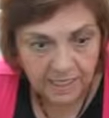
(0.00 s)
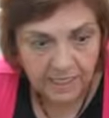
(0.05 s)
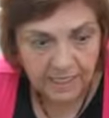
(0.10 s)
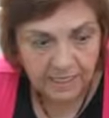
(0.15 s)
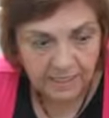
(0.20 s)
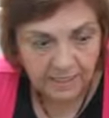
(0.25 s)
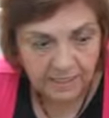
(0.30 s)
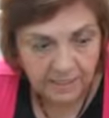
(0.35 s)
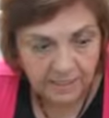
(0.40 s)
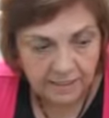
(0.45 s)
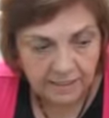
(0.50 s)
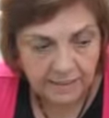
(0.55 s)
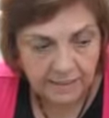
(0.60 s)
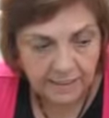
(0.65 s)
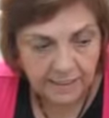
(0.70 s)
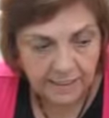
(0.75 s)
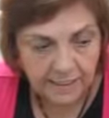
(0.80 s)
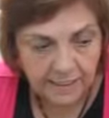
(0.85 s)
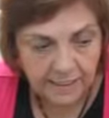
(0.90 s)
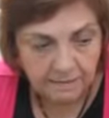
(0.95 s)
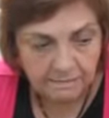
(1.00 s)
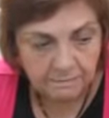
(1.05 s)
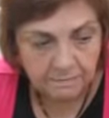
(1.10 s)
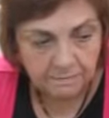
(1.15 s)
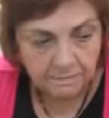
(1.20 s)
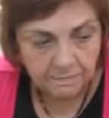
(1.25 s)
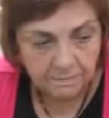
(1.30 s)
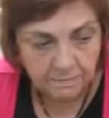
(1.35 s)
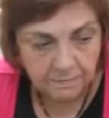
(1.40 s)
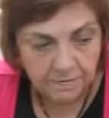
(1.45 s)
And
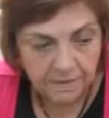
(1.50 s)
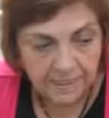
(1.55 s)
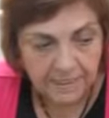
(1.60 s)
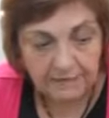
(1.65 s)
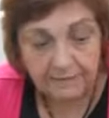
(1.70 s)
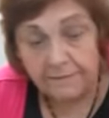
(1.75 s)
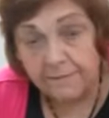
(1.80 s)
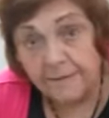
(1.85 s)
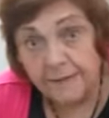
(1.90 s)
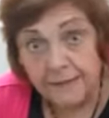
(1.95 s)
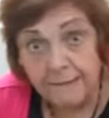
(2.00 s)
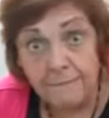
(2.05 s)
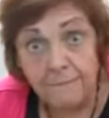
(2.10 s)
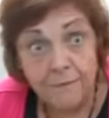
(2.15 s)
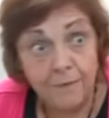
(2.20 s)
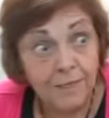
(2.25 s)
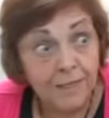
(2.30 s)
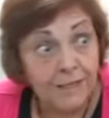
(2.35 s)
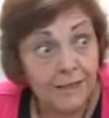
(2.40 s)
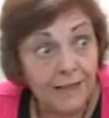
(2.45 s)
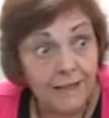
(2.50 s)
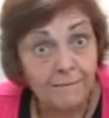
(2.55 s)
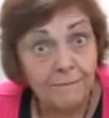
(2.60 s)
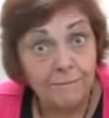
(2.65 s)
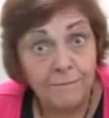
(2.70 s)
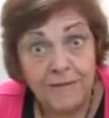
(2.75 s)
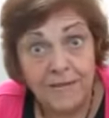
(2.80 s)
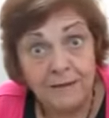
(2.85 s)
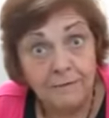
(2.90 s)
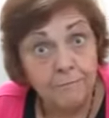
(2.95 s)
that seems to
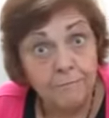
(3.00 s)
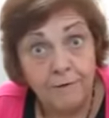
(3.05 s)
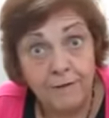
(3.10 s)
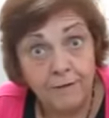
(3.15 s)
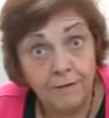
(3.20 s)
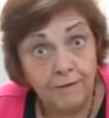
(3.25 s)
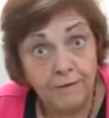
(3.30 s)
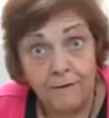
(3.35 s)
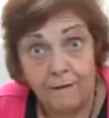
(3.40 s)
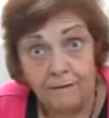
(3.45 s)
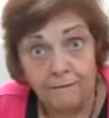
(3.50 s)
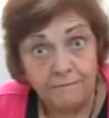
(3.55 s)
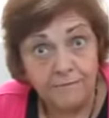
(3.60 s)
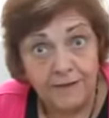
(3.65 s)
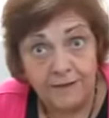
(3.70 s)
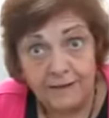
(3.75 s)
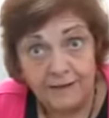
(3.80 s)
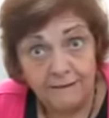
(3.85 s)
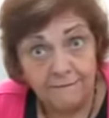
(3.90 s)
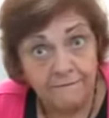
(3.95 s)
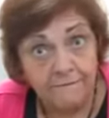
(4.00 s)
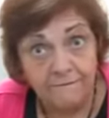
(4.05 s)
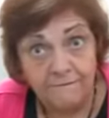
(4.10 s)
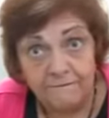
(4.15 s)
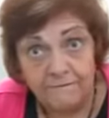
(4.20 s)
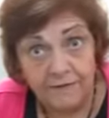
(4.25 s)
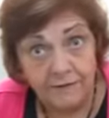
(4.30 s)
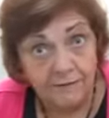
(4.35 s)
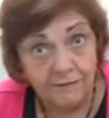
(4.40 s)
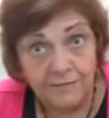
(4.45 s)
have been resolved. I haven't
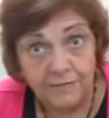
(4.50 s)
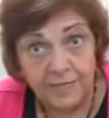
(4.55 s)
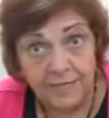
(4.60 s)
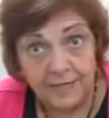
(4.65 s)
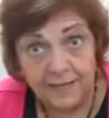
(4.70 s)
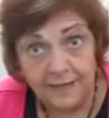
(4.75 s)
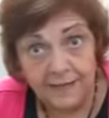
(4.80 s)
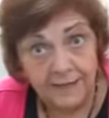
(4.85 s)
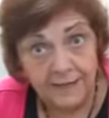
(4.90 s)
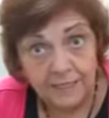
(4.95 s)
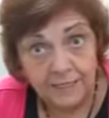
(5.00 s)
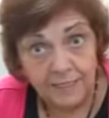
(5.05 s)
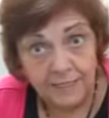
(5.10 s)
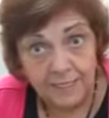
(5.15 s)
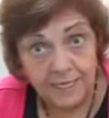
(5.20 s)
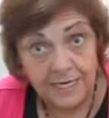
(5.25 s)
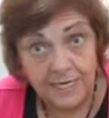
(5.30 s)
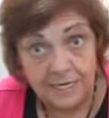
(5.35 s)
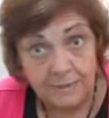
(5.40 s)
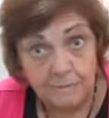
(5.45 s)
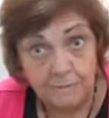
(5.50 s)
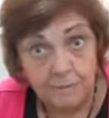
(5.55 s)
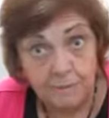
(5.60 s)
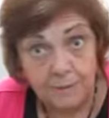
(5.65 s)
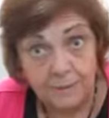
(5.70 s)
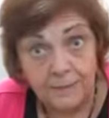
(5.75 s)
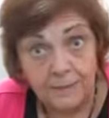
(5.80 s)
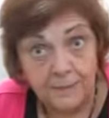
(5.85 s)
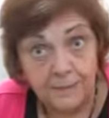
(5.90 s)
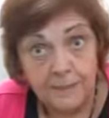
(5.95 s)
felt that
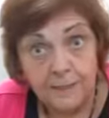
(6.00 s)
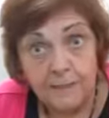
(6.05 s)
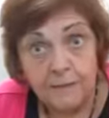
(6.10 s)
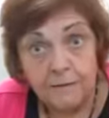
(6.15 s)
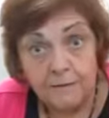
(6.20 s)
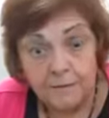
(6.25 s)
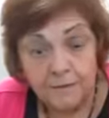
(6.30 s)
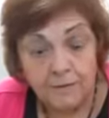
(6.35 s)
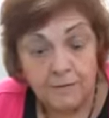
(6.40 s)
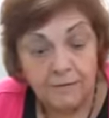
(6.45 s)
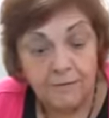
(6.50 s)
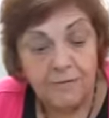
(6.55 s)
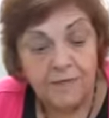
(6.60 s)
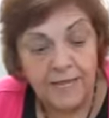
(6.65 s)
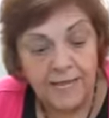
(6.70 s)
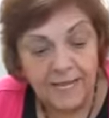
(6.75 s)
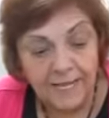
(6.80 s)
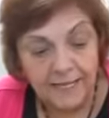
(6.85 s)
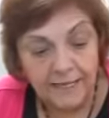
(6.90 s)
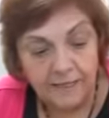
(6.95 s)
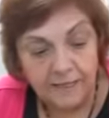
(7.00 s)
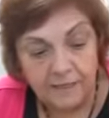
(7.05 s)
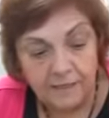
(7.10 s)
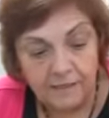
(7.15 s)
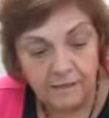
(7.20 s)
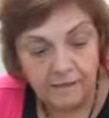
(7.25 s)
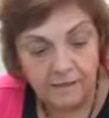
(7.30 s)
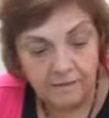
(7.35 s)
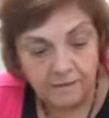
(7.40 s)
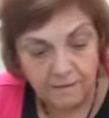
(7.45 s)
anymore. So that
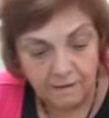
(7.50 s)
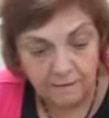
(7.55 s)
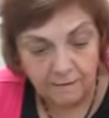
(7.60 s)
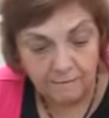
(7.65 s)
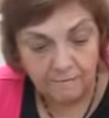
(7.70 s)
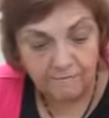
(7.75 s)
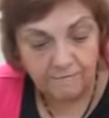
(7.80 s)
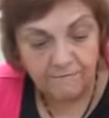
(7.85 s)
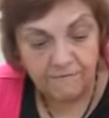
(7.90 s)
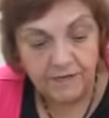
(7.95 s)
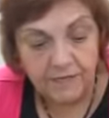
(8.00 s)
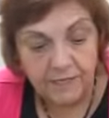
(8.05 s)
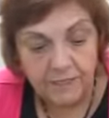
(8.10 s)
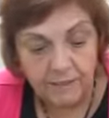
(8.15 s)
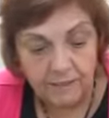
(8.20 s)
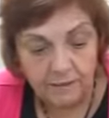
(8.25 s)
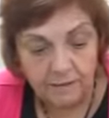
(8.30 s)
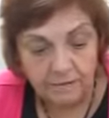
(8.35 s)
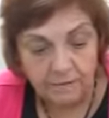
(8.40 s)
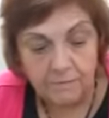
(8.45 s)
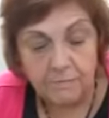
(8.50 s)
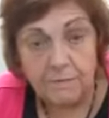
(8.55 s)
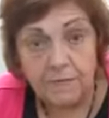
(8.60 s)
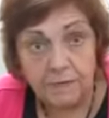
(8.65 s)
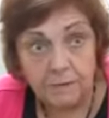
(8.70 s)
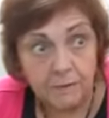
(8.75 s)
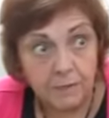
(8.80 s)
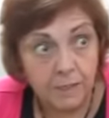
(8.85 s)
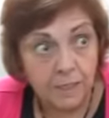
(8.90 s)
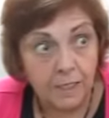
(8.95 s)
in itself is a
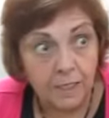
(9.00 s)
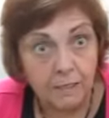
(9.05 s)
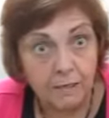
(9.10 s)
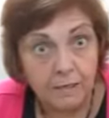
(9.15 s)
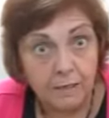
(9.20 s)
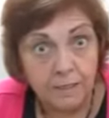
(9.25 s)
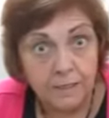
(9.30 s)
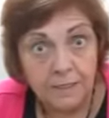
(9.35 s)
miracle.